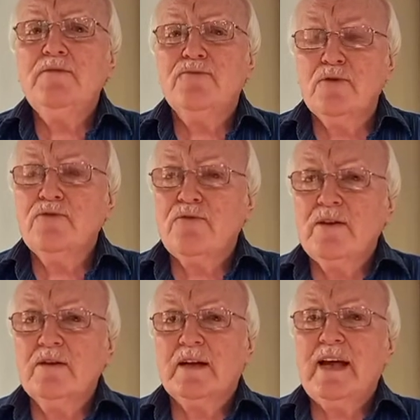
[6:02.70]

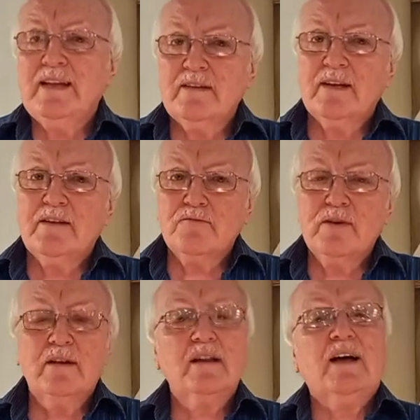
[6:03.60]
fulfilled in, in
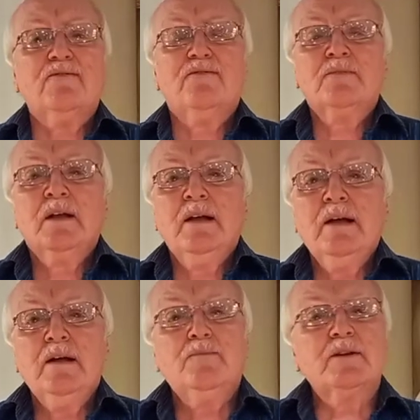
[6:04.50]
real life.
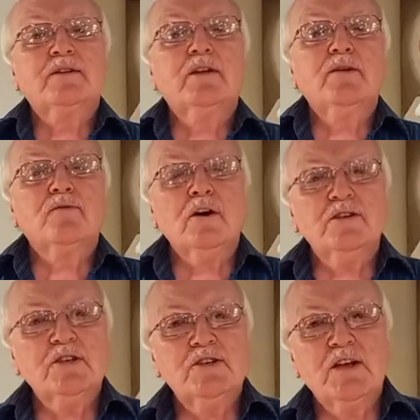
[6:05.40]
But the
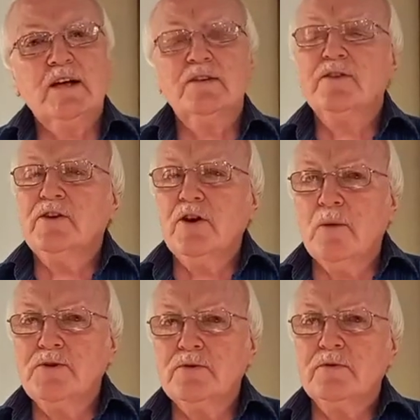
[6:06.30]
Rosh Hashanah, the
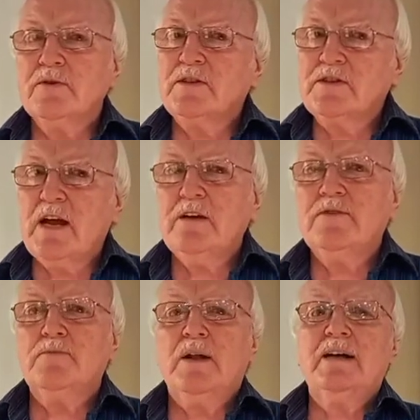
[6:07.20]
Yom Teruah, the day of
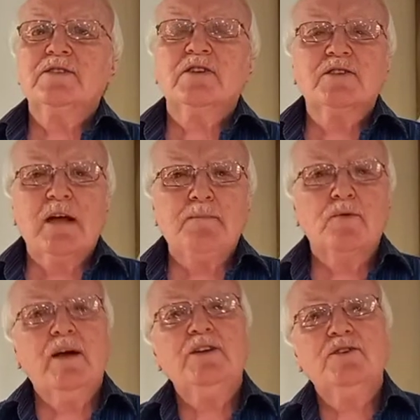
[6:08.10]
the blast, the
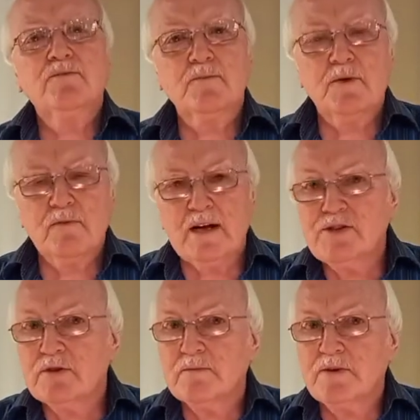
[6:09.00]
separation from the
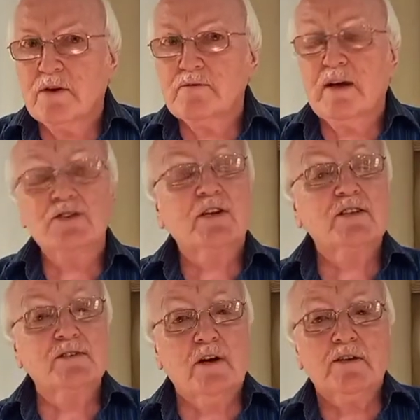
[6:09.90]
righteous from the unrighteous
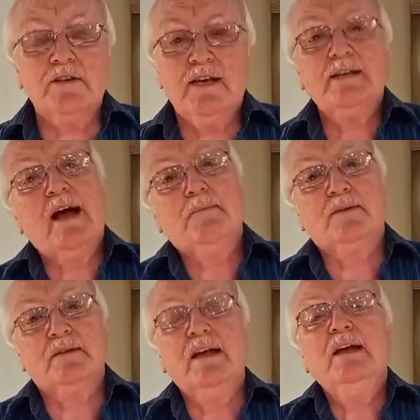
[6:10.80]
has not yet
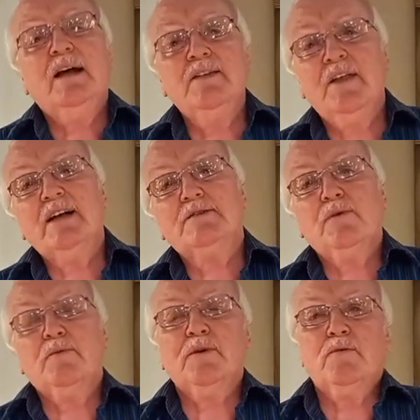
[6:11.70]
happened. And that's
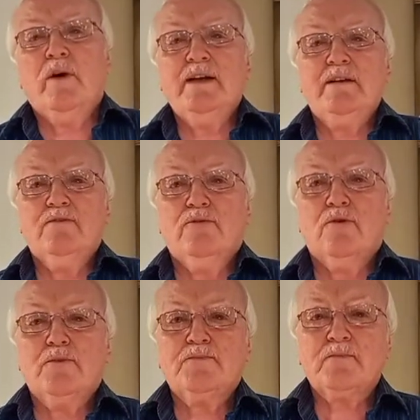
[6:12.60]
what we're waiting for.